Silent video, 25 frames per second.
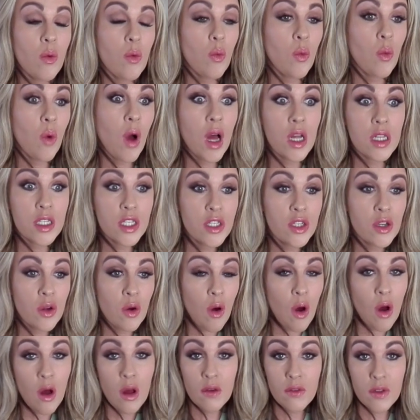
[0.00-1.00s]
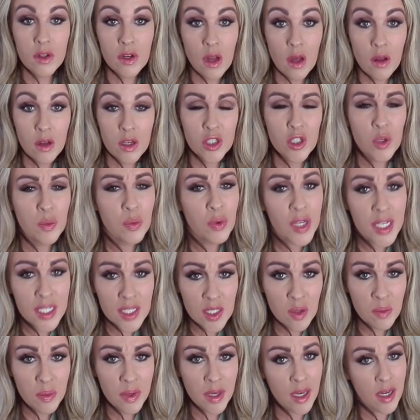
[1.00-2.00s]
want to know all the knowledge. So please
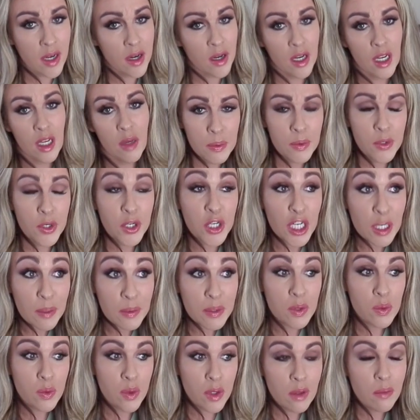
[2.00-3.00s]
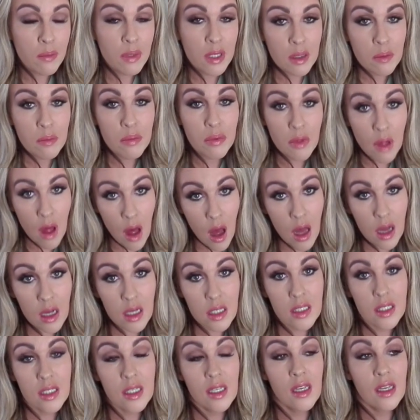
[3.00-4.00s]
don't be a creep. Creeps will be
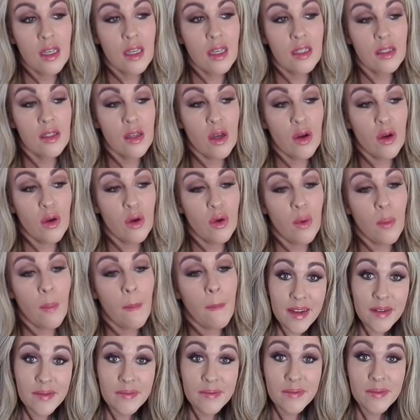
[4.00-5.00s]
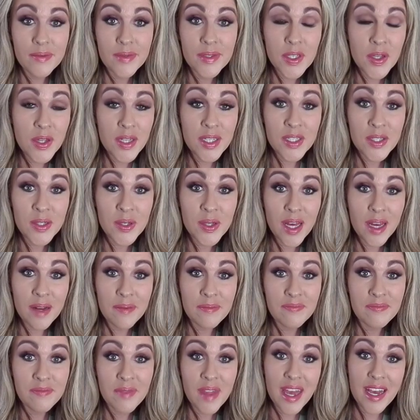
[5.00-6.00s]
blocked. So let's do that.
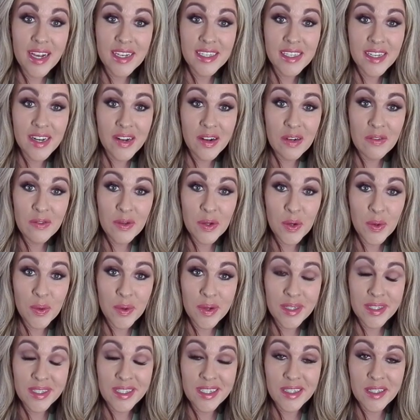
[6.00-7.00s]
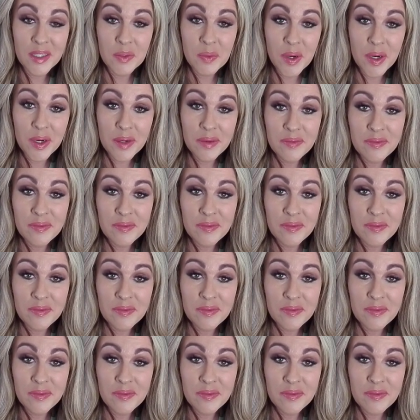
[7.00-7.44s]
Exit out if you don't want to see this part.